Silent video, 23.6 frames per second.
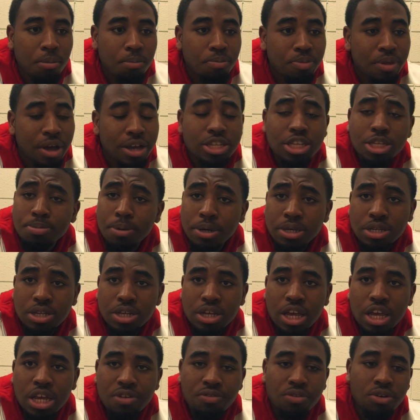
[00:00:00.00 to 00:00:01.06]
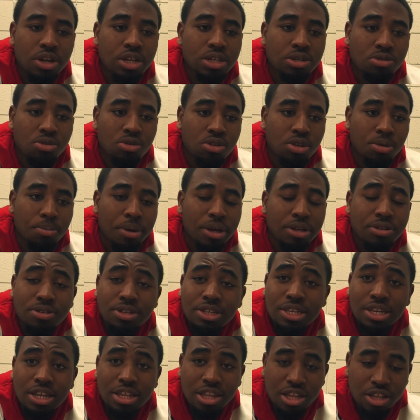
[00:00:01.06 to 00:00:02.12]
That's especially the case for intro to matrix
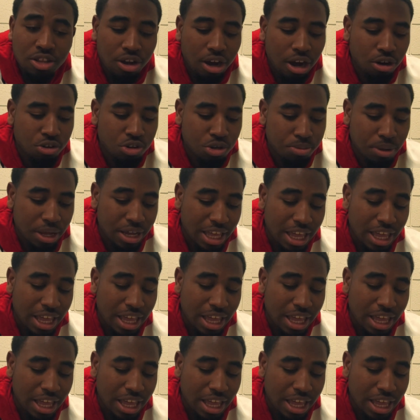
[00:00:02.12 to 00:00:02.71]
and linear algebra.